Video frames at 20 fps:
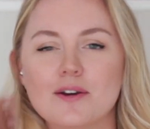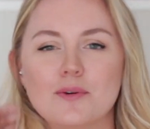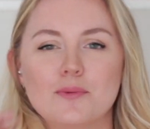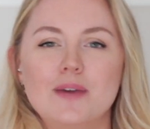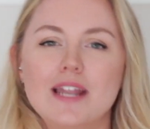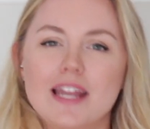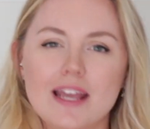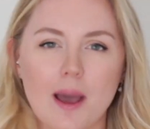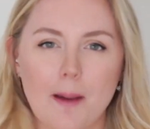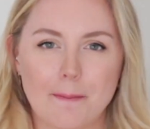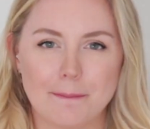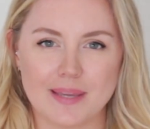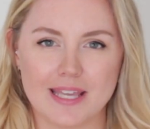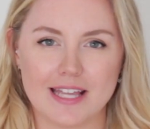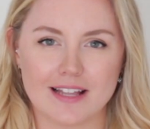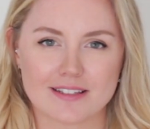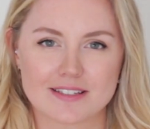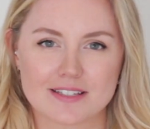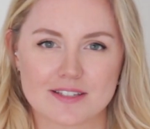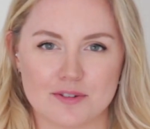really
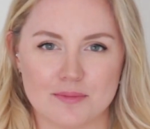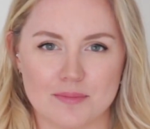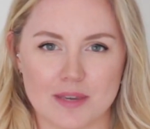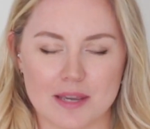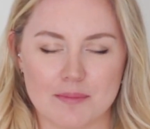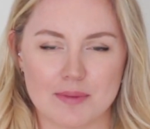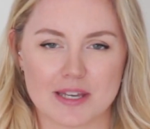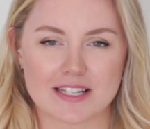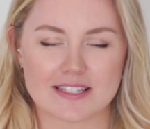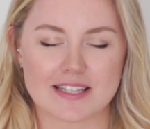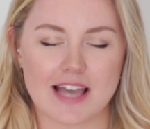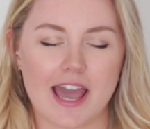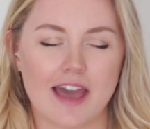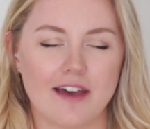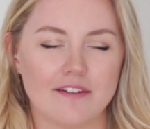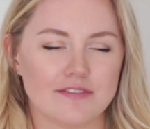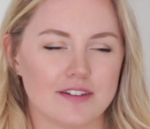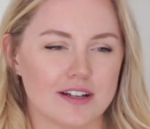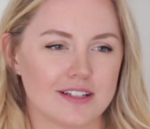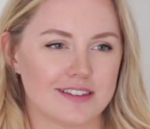appeals to me because I
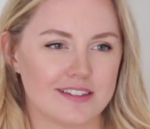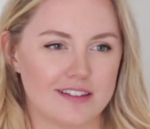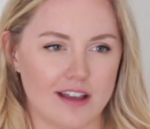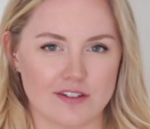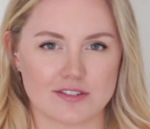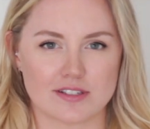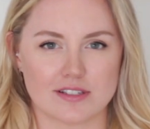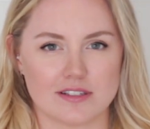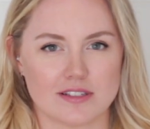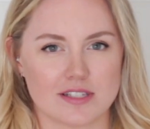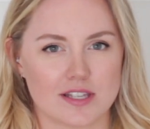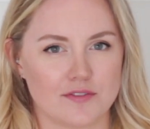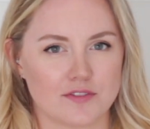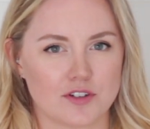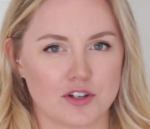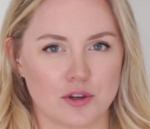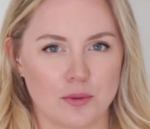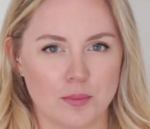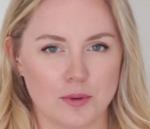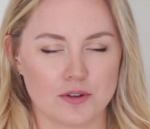have dozens of
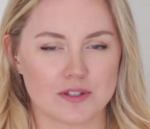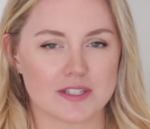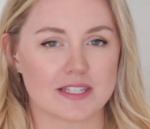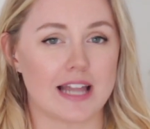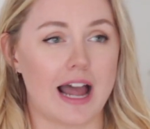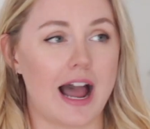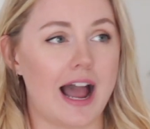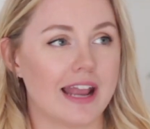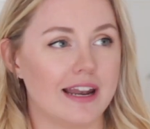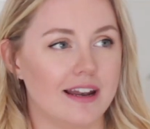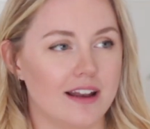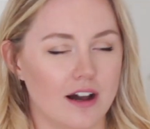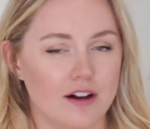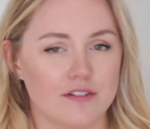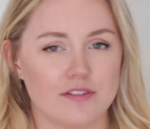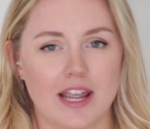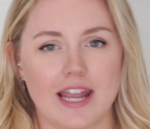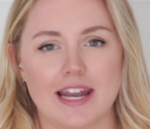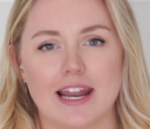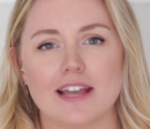cookbooks that I
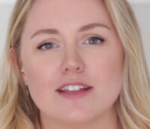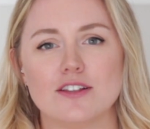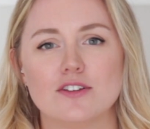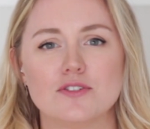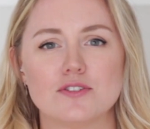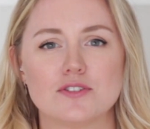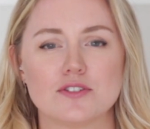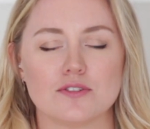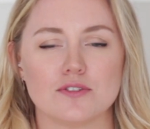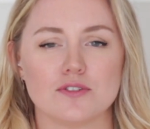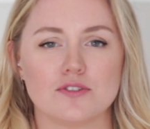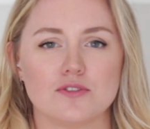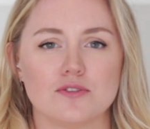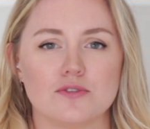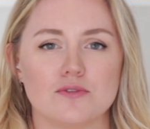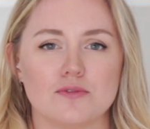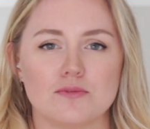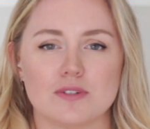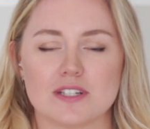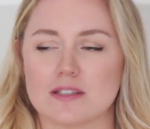love, and I used to
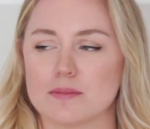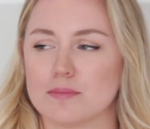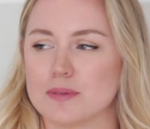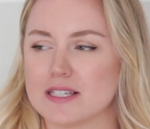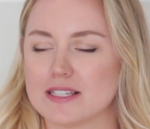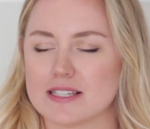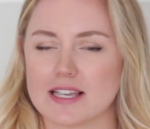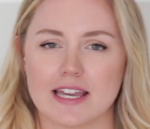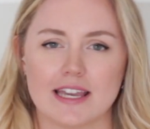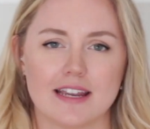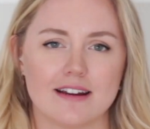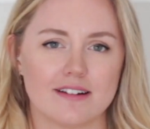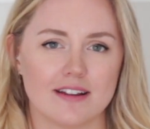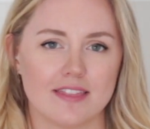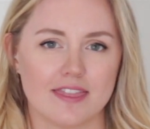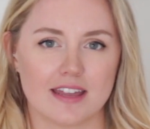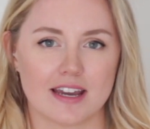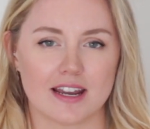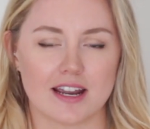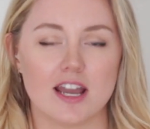do recipes here
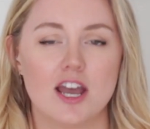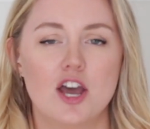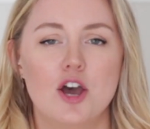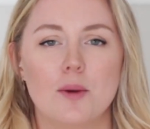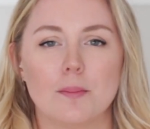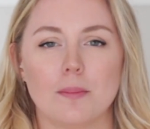and there,